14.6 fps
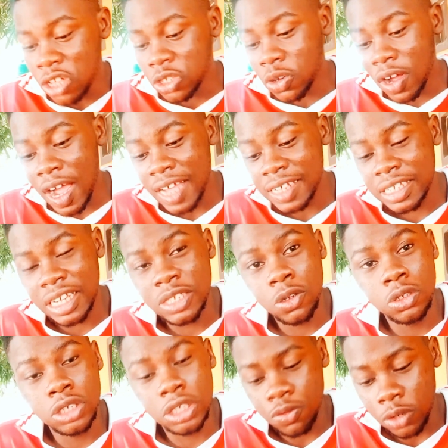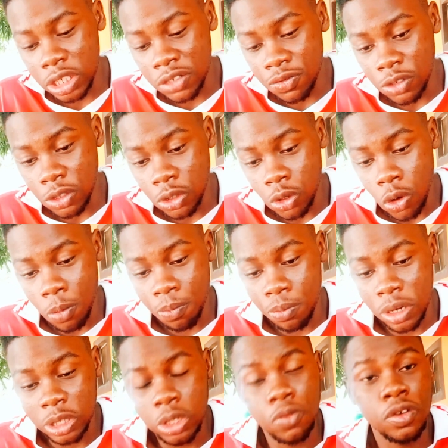So guys, that's all this for this video.
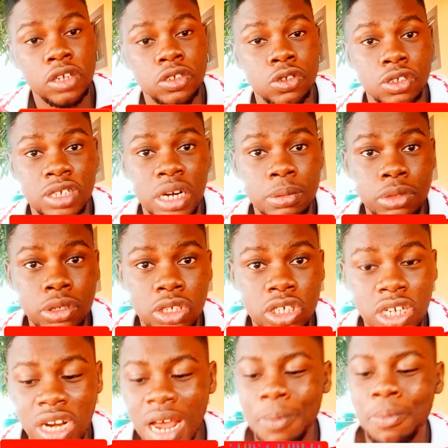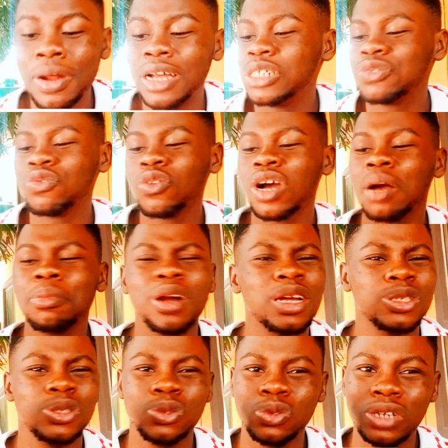Please don't forget to subscribe to the channel. I pray that this phone camera
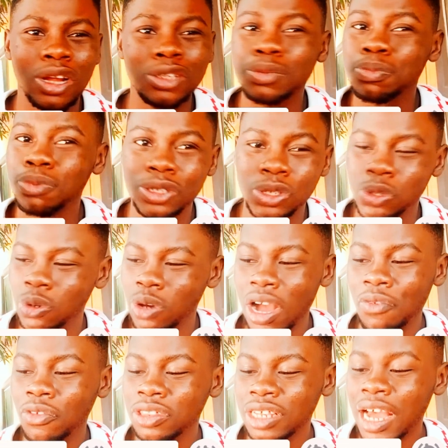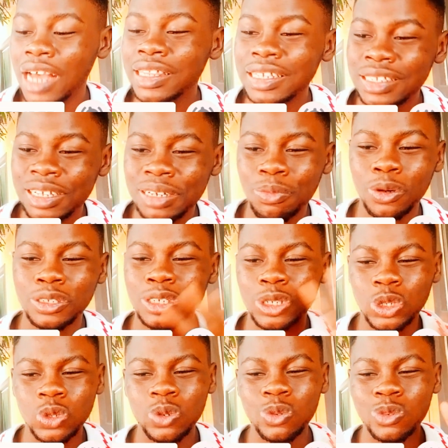is good. That's good. So I tested it, but it
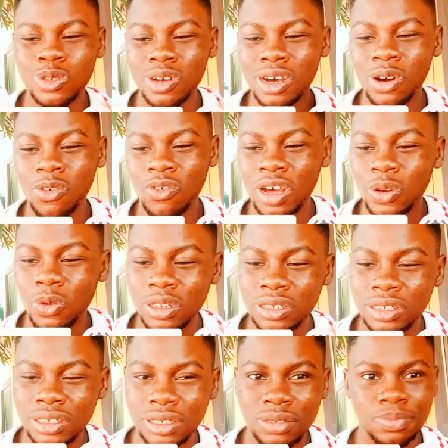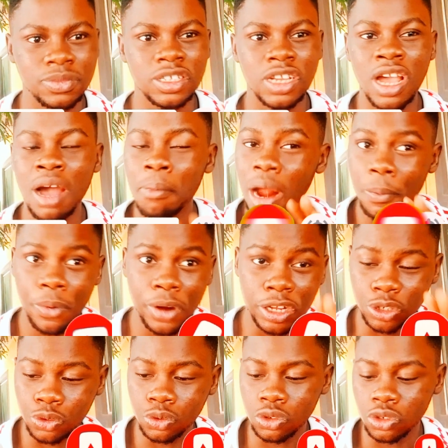is showing some kind of annoying thing. But I pray
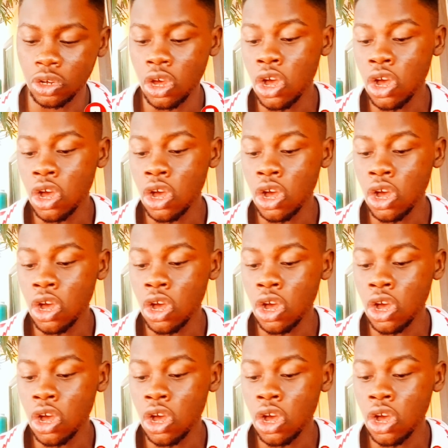it's good.